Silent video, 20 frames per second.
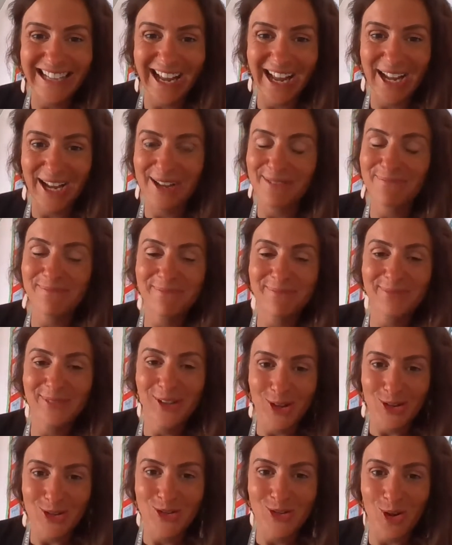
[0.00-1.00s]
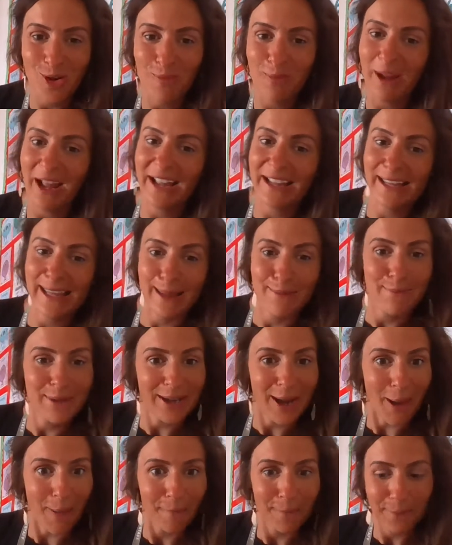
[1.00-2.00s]
Um, good job and keep
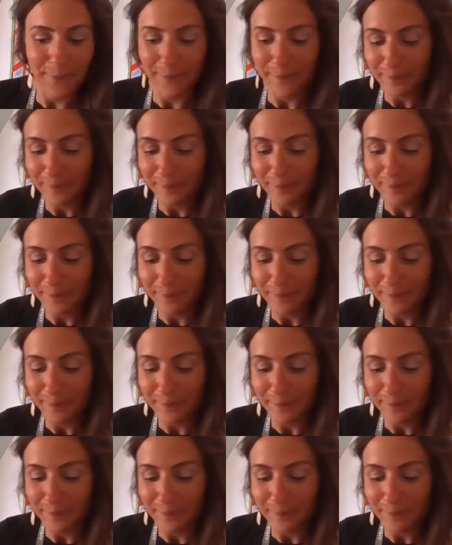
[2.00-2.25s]
it up.